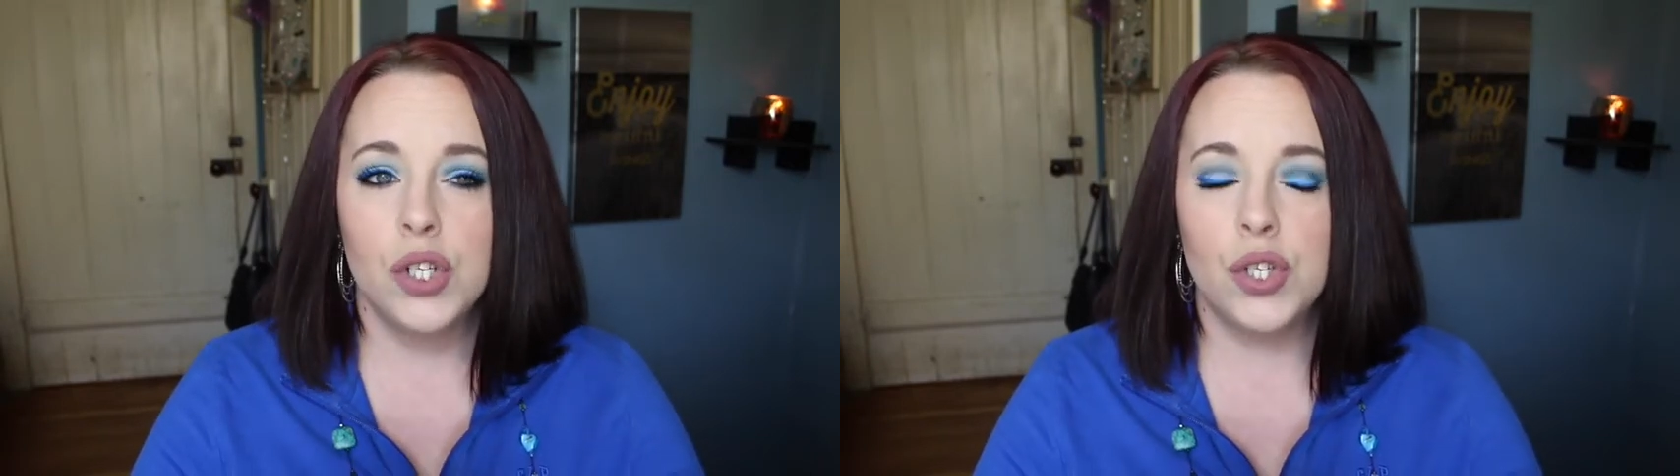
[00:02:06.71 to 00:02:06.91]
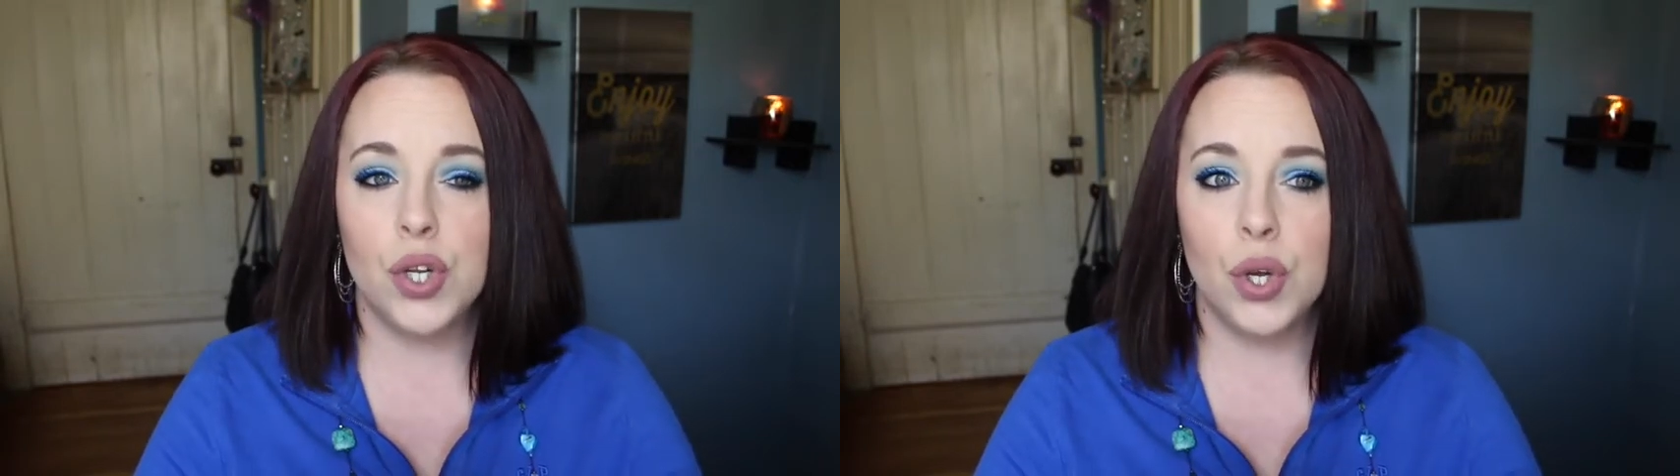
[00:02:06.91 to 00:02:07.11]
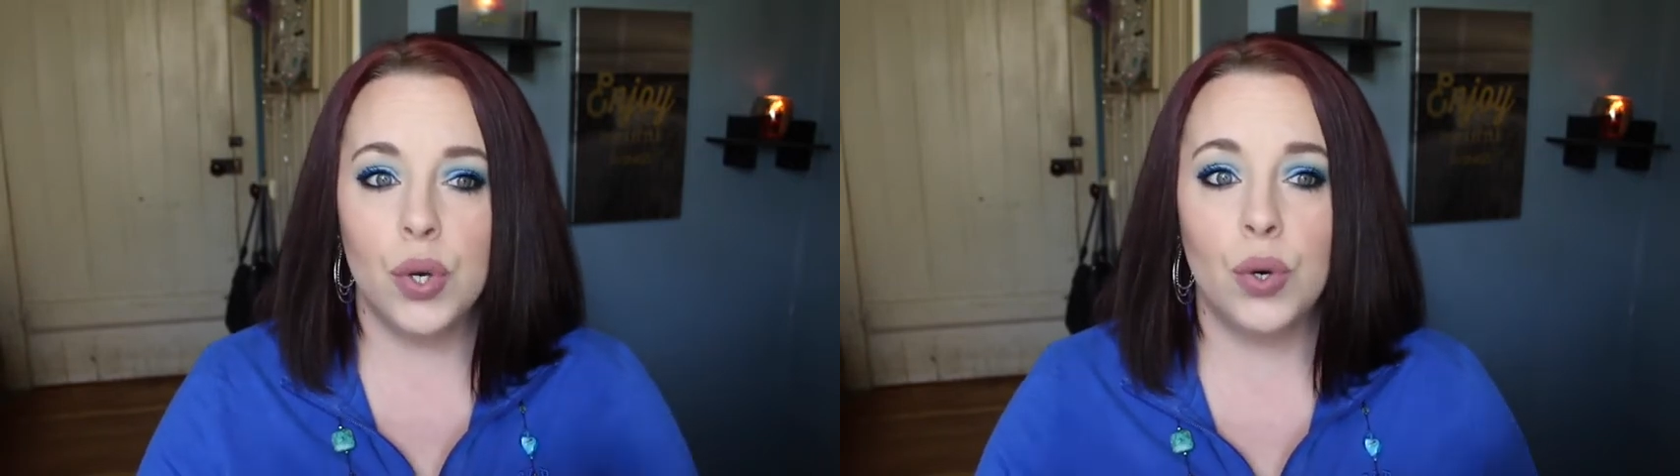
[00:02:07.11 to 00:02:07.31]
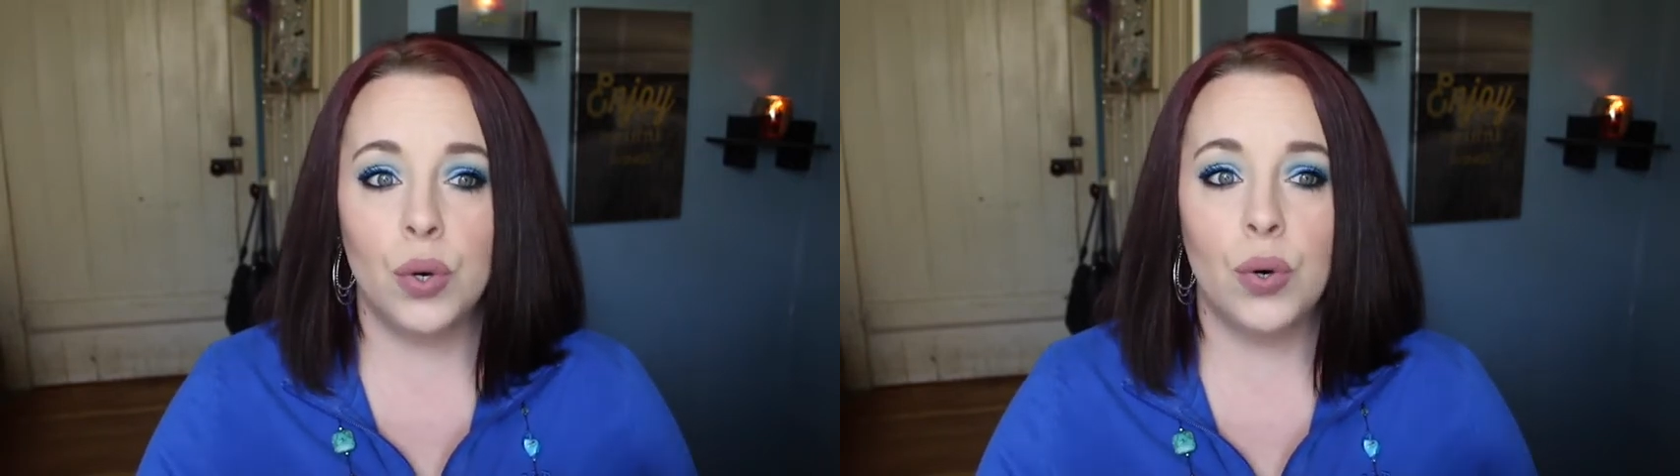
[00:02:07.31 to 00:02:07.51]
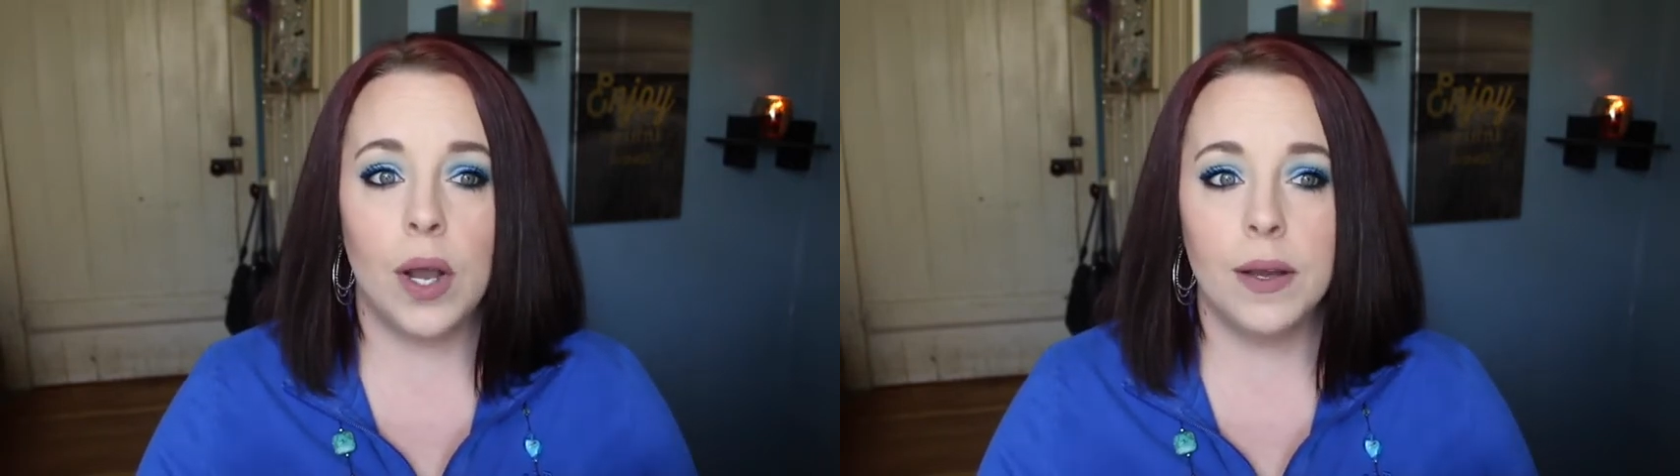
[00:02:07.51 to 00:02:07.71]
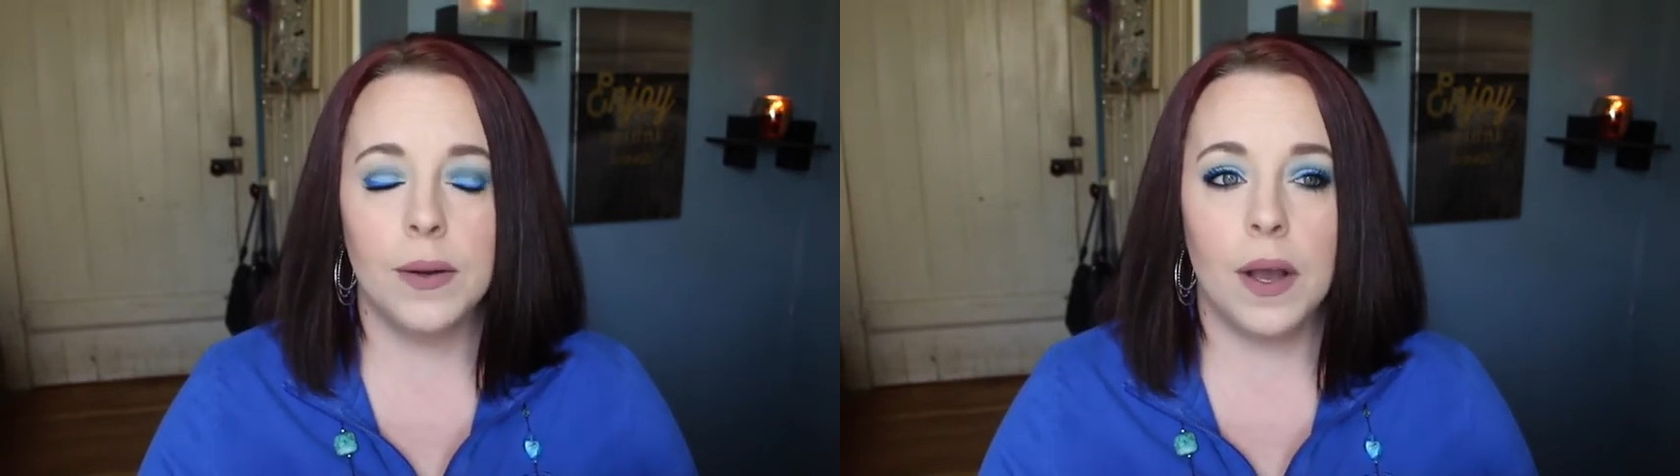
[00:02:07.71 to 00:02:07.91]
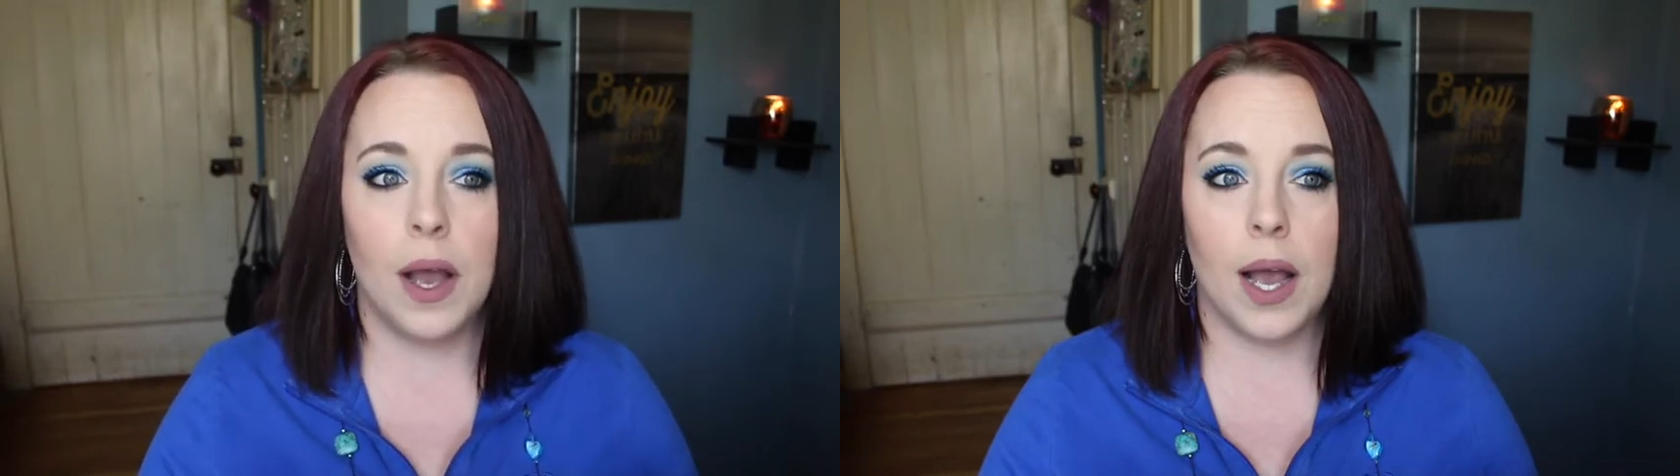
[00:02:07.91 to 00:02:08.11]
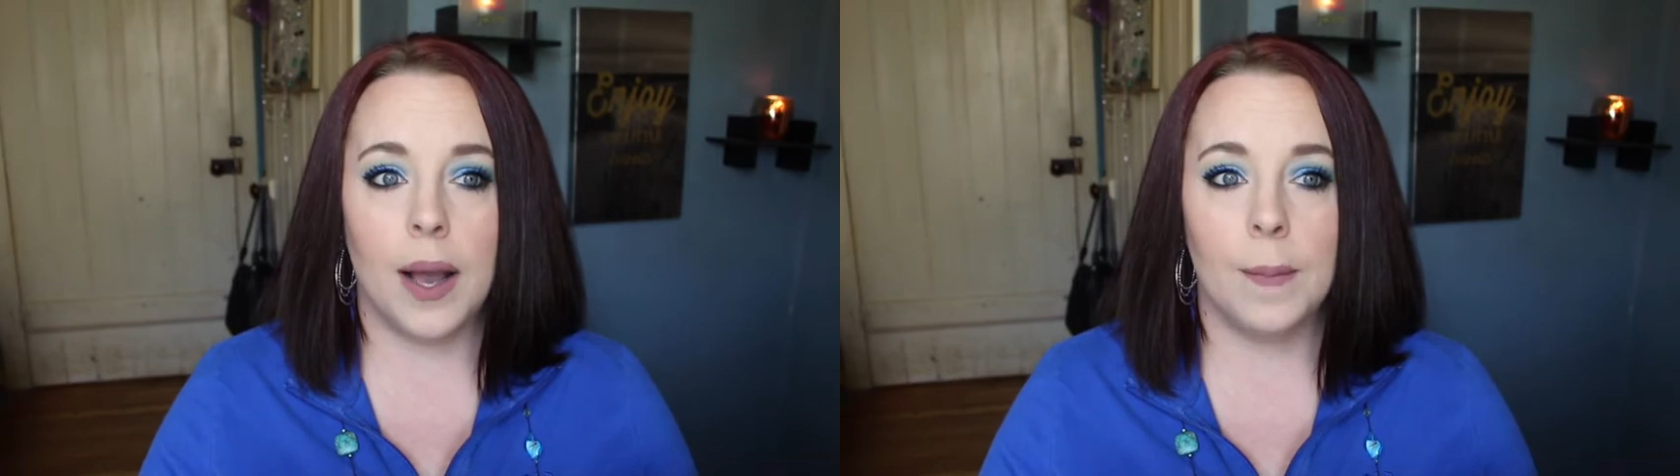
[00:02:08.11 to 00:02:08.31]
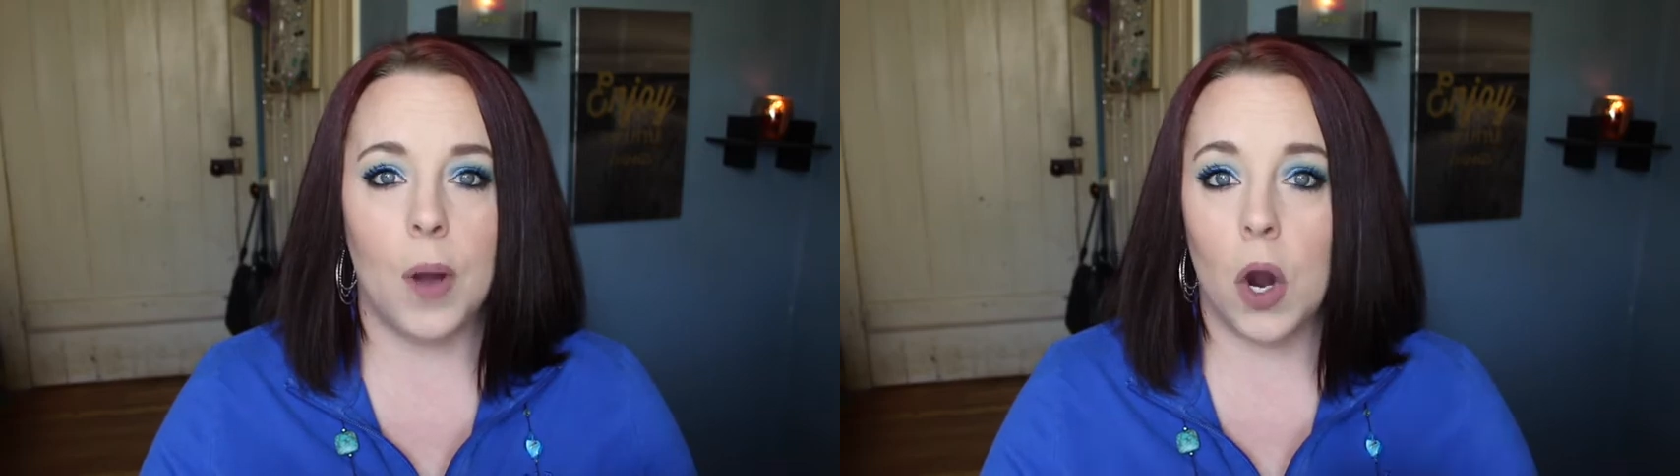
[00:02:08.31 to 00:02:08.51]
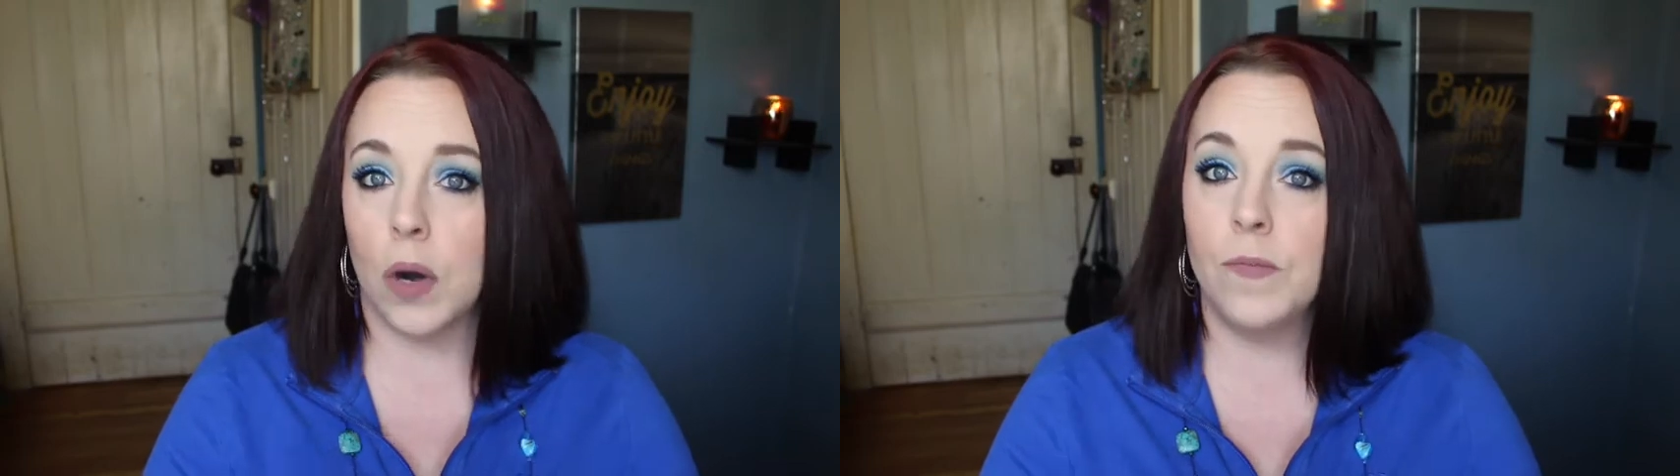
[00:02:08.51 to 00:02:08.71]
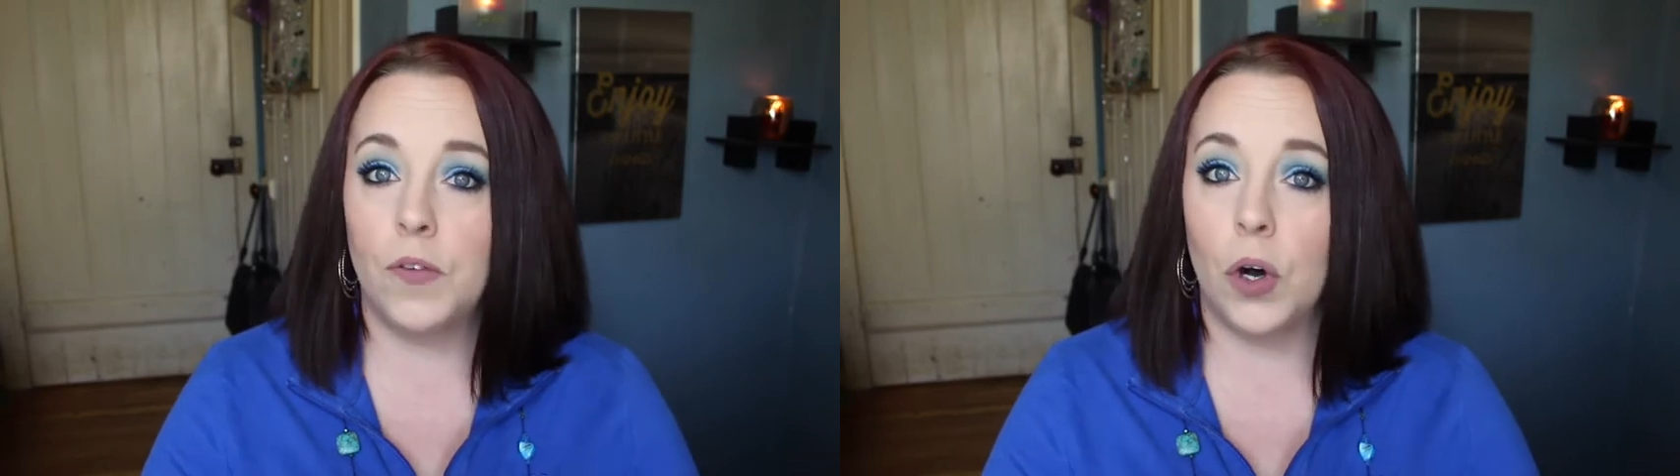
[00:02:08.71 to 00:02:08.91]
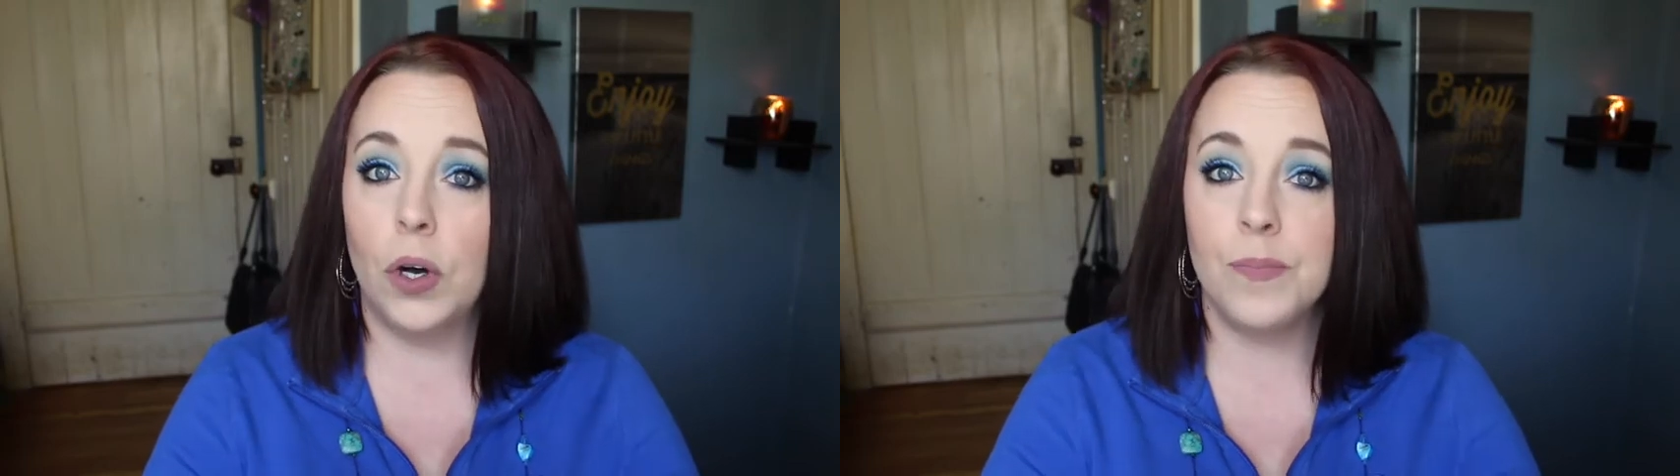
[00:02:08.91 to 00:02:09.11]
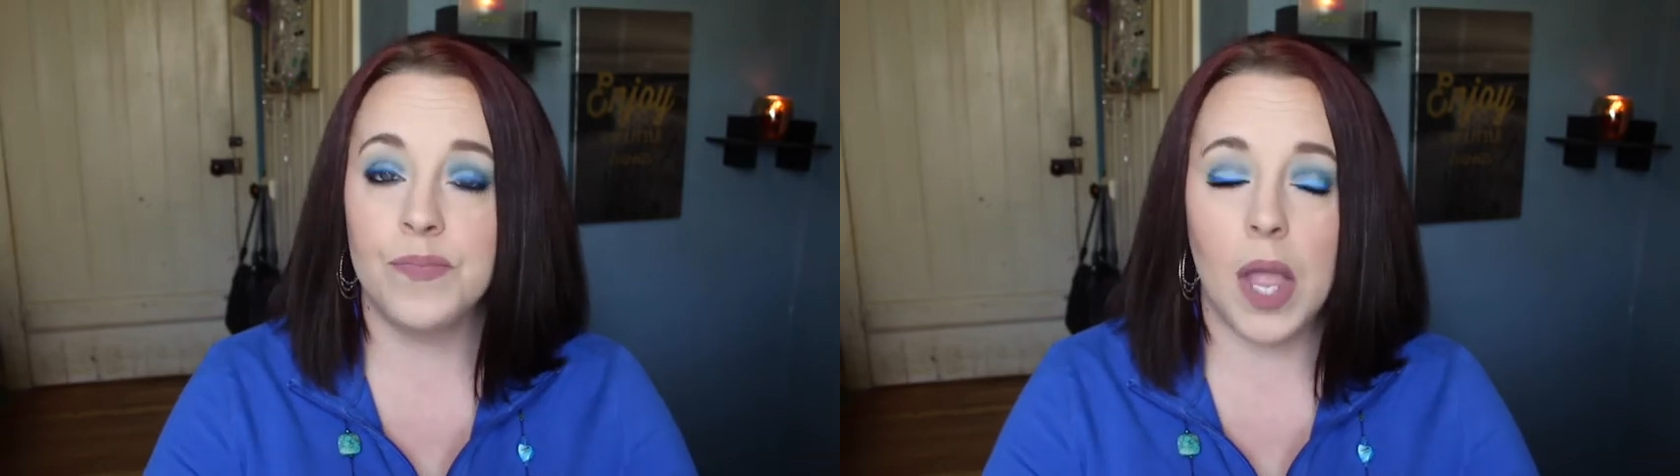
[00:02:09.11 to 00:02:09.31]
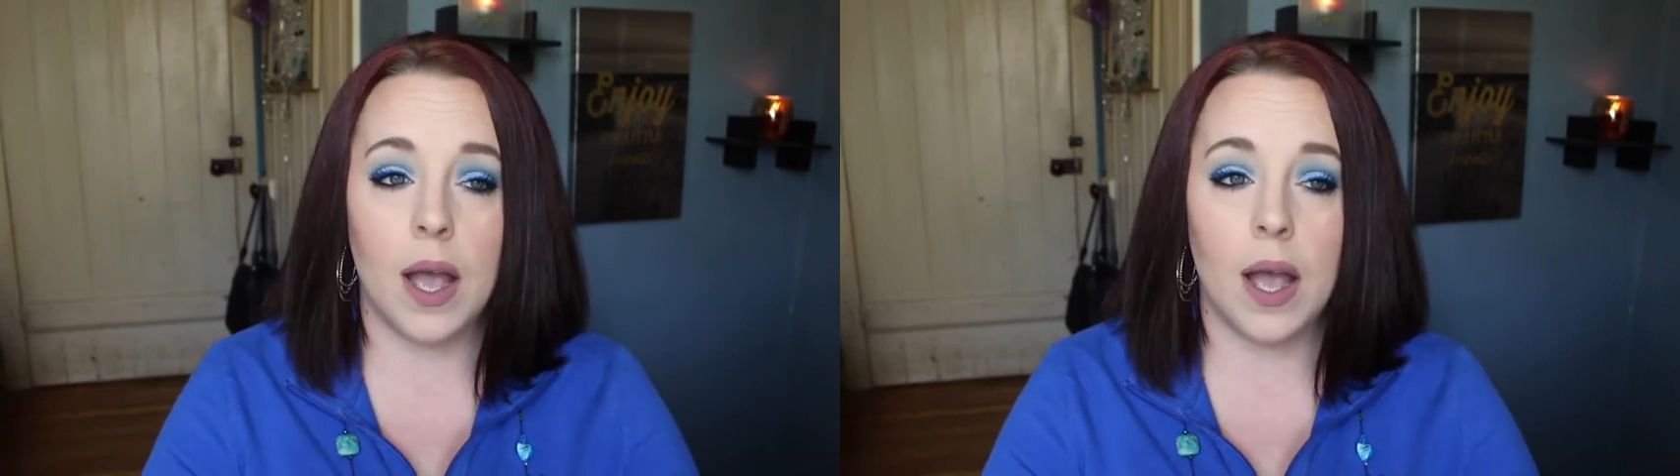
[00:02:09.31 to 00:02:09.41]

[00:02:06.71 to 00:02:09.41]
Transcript: too harmful.